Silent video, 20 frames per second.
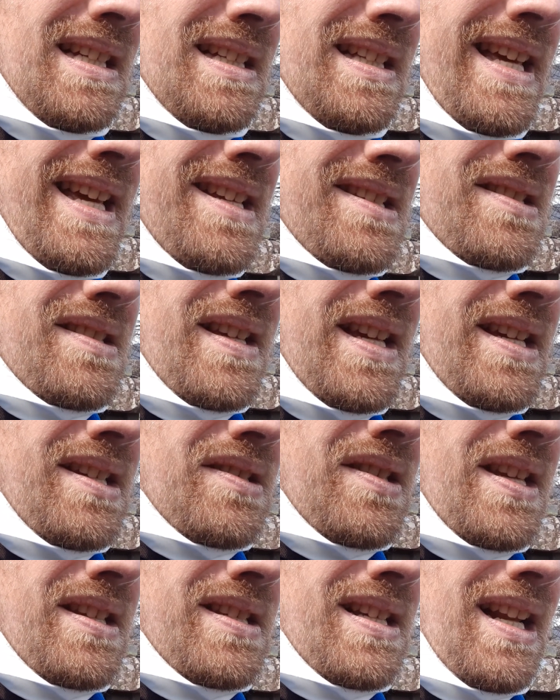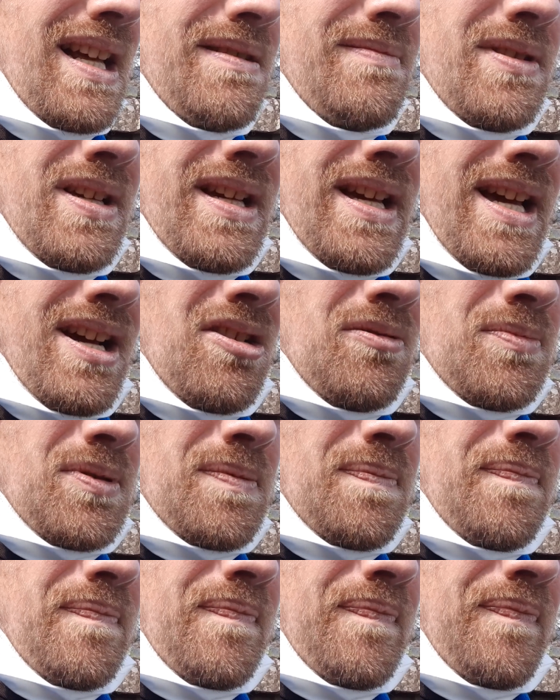It's claimed it
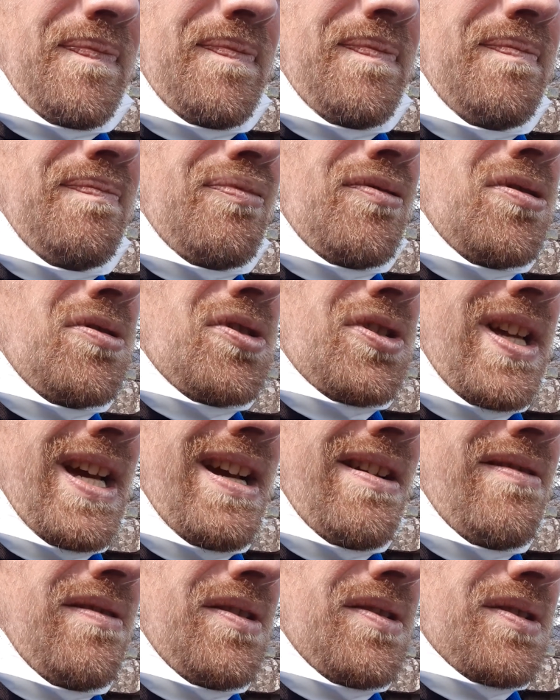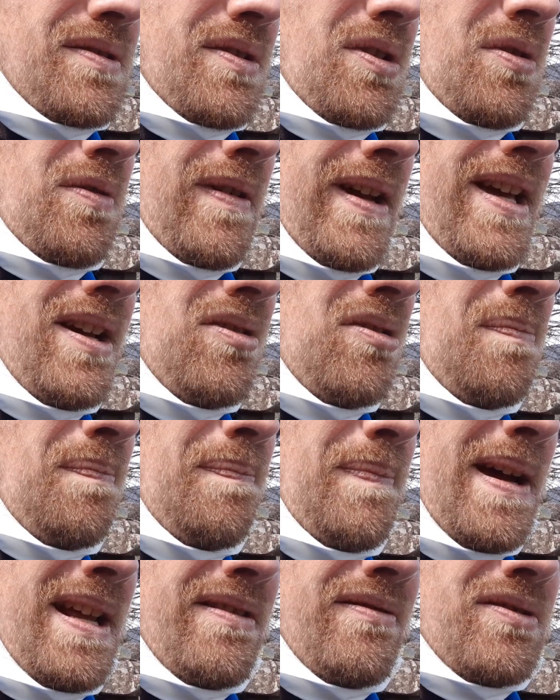helps bruised areas heal
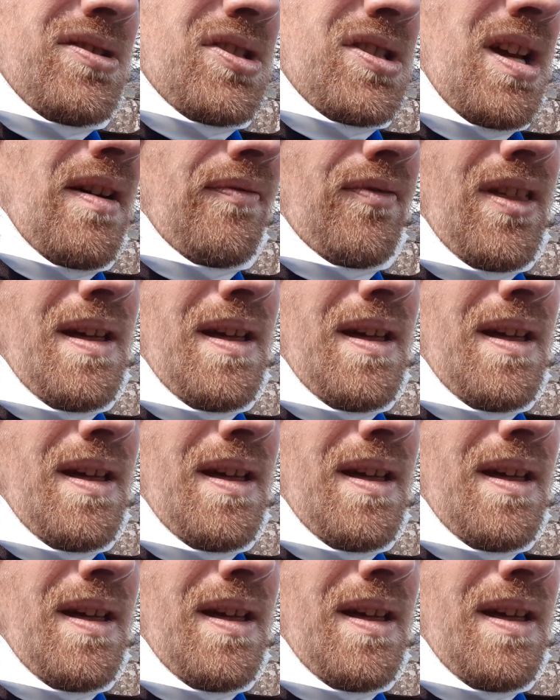better and stuff.